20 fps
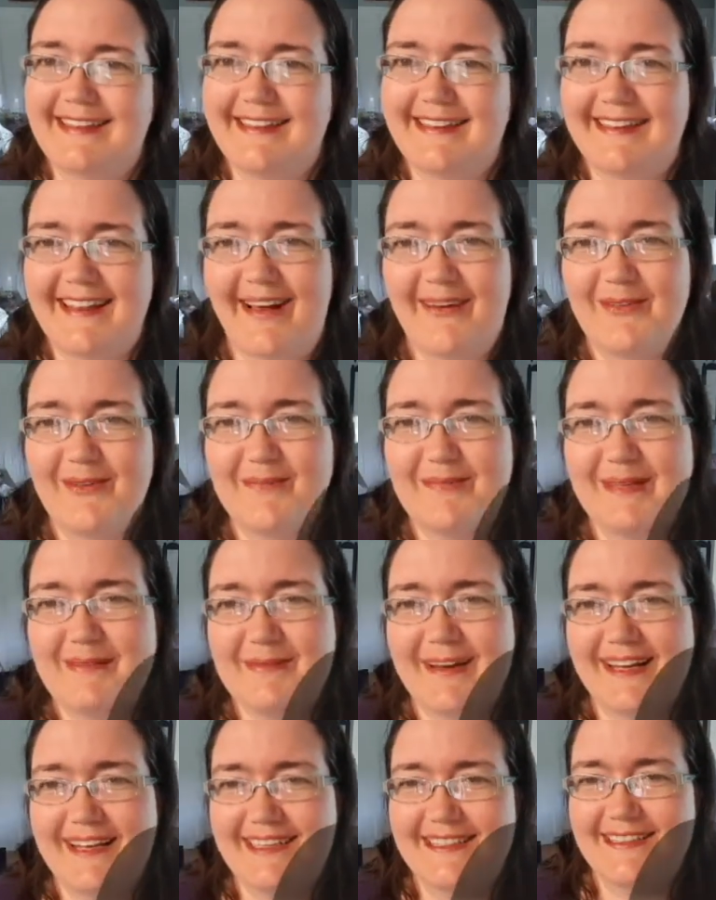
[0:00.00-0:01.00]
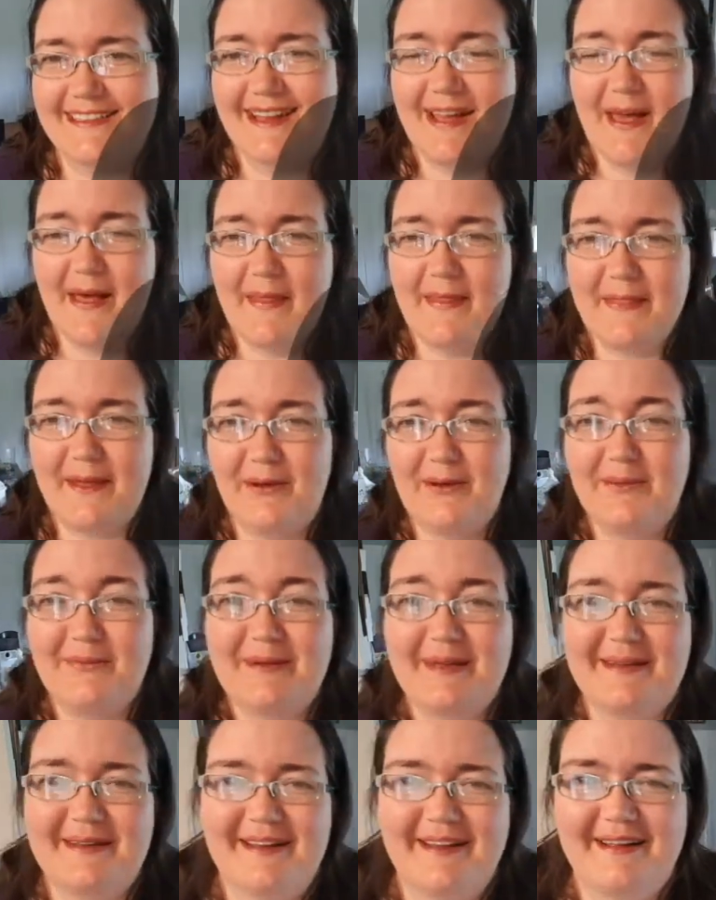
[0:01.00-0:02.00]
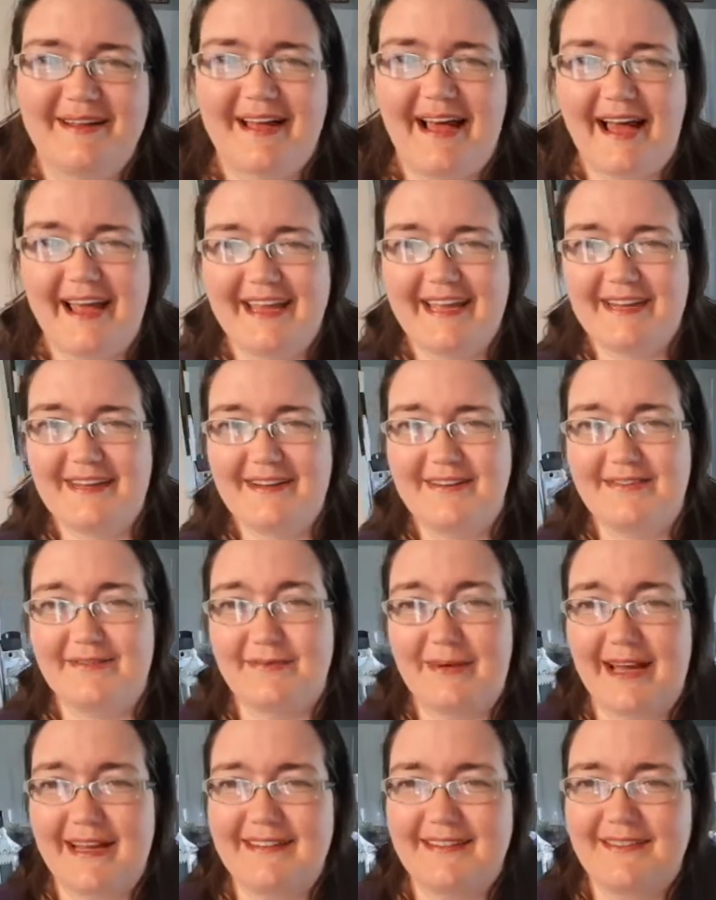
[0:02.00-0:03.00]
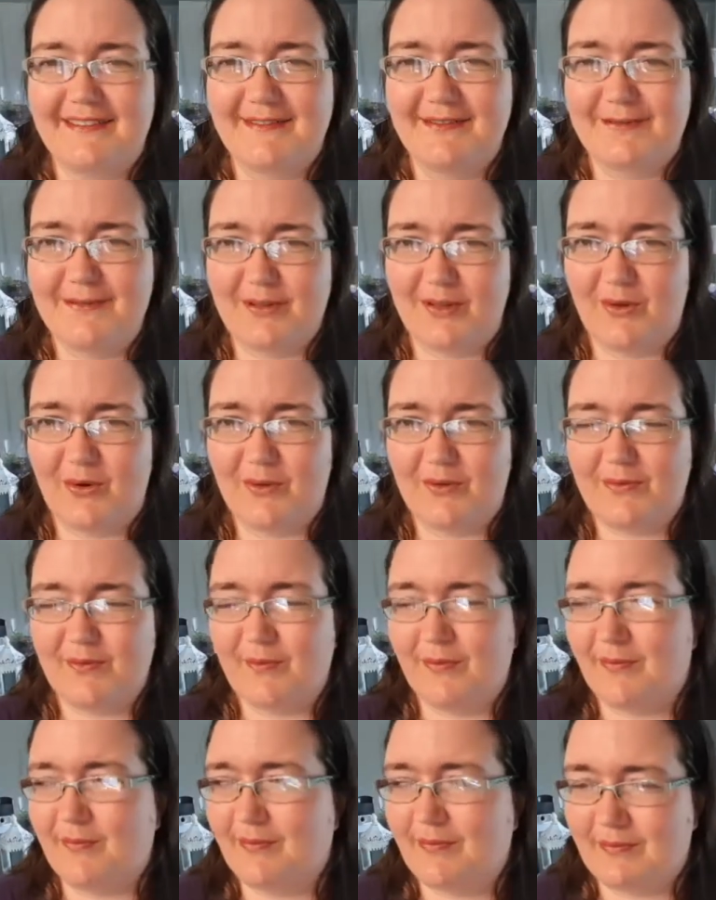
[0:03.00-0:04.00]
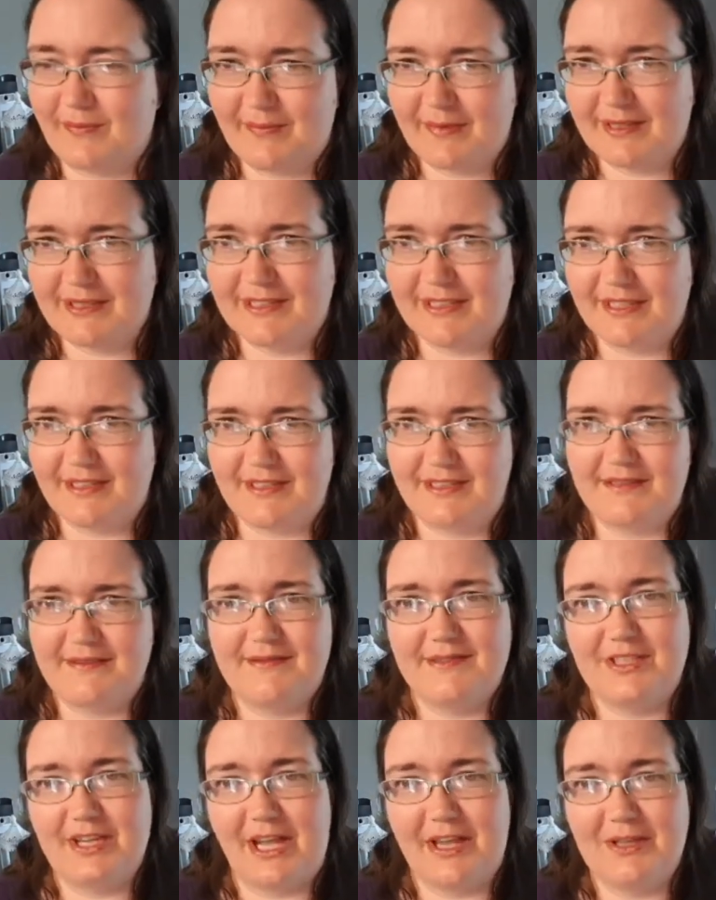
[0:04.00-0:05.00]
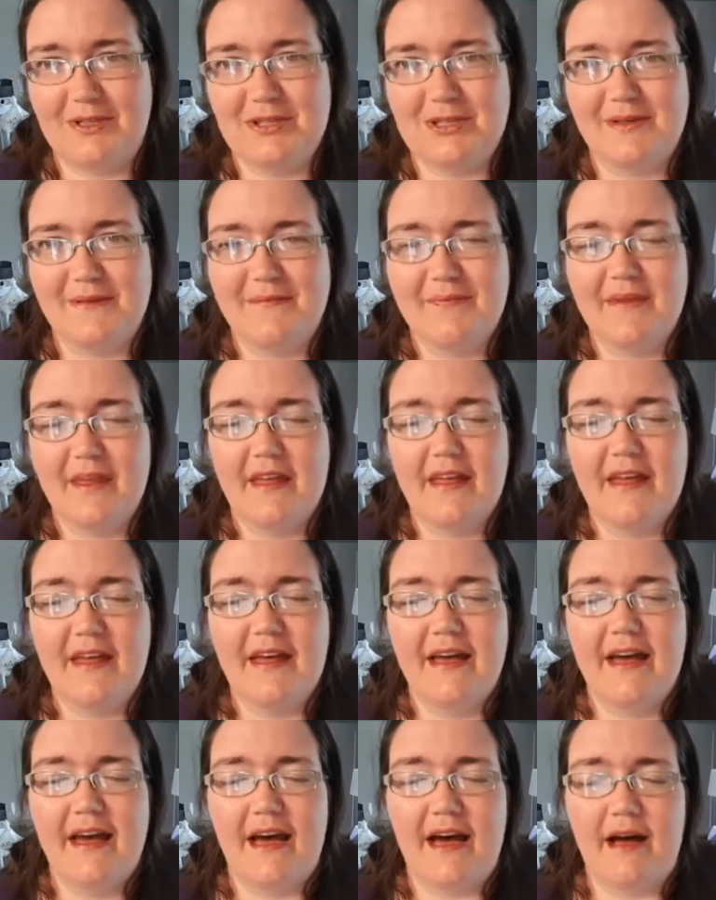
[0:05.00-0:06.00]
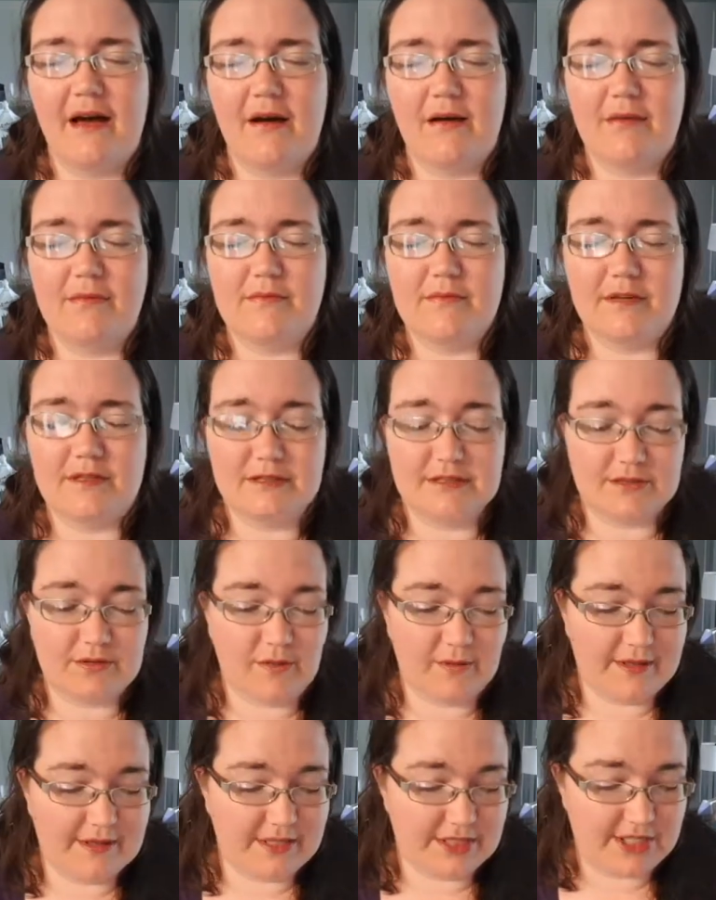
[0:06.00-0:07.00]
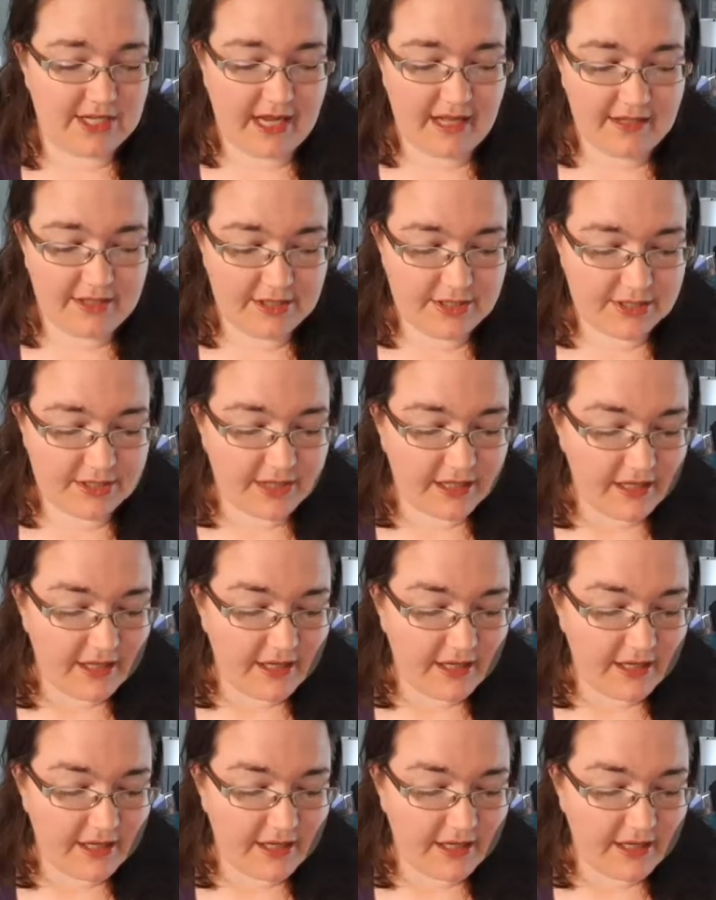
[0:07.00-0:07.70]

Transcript: That will be a hit of mine for the whole rest of the challenge. So with the challenge,